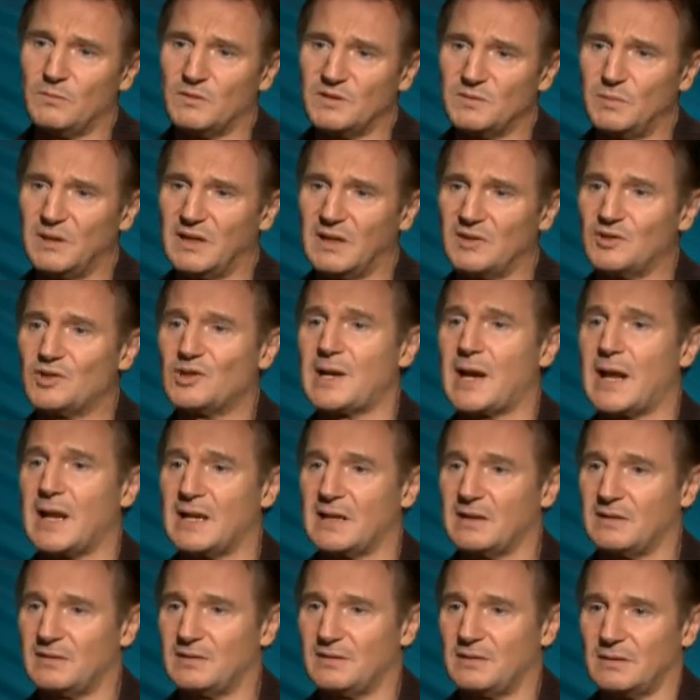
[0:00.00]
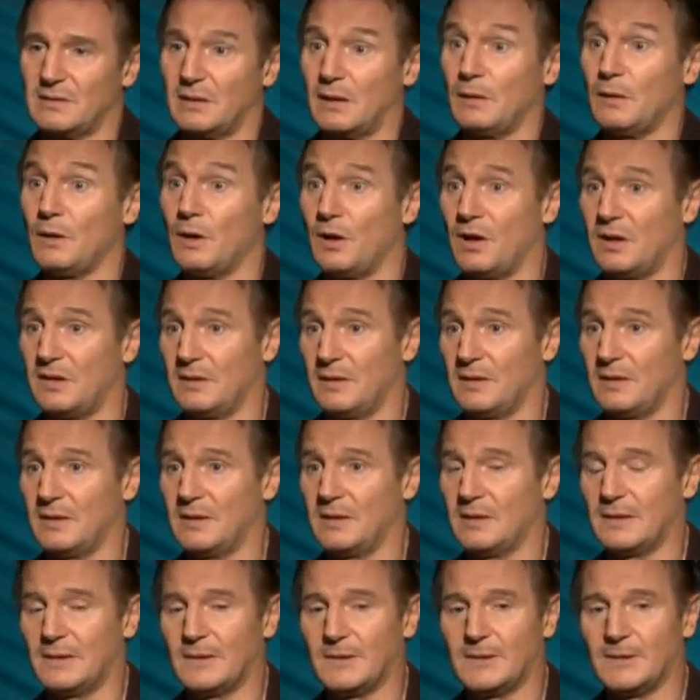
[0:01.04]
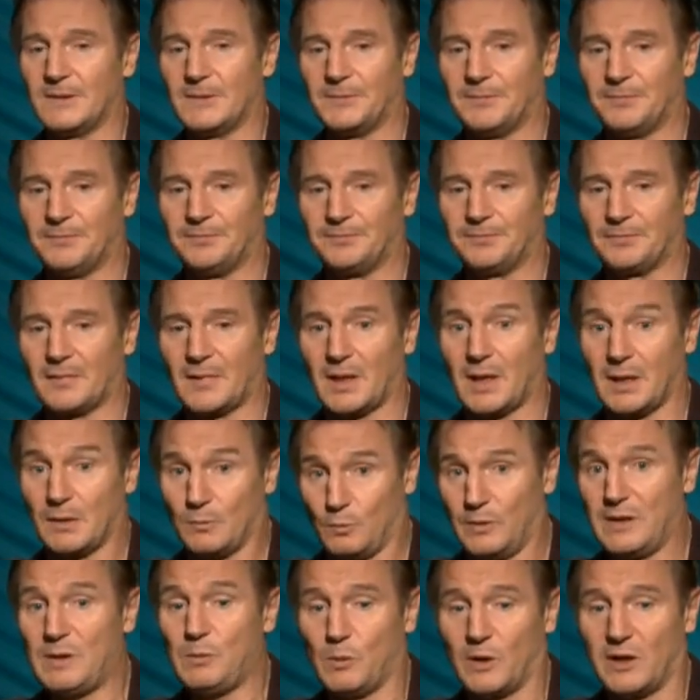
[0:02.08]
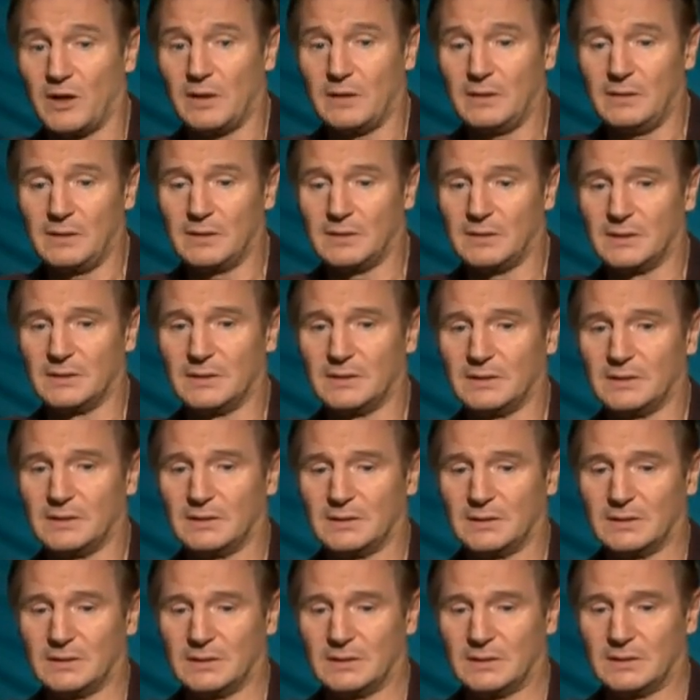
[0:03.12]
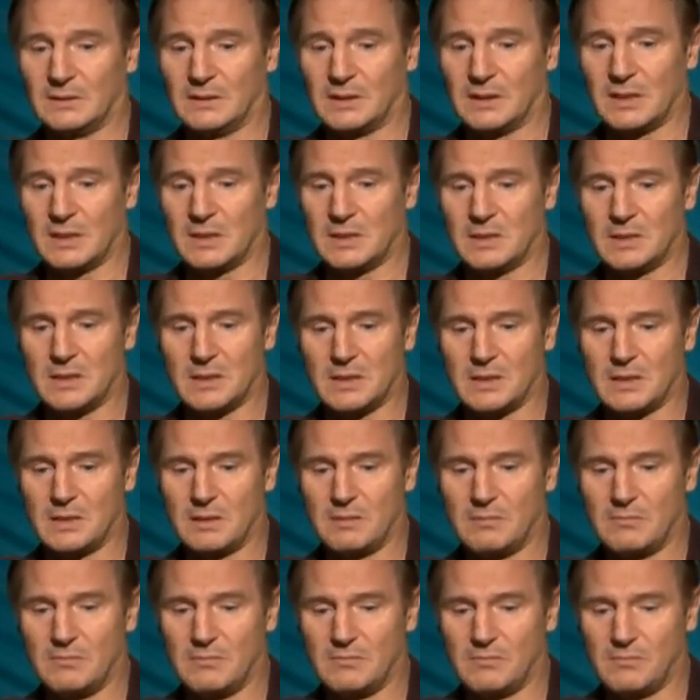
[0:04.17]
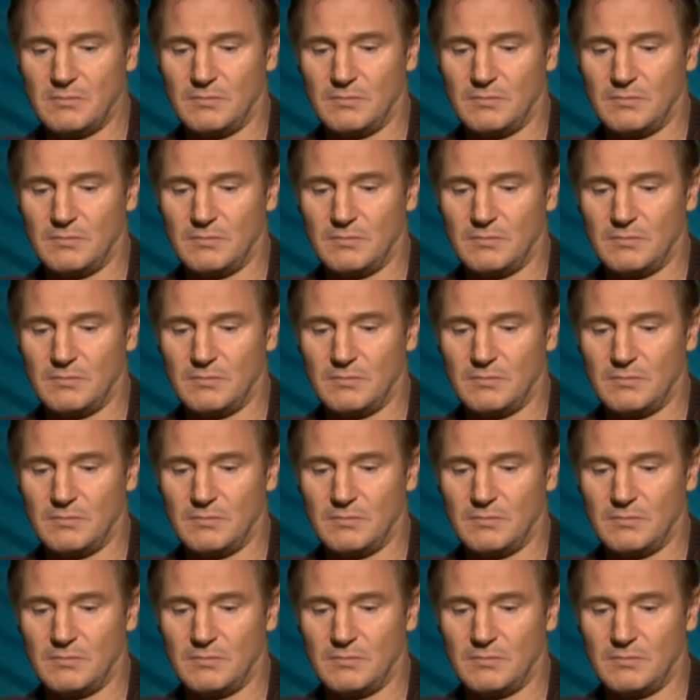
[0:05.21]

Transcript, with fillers: was being challenged a lot, and we were, and um,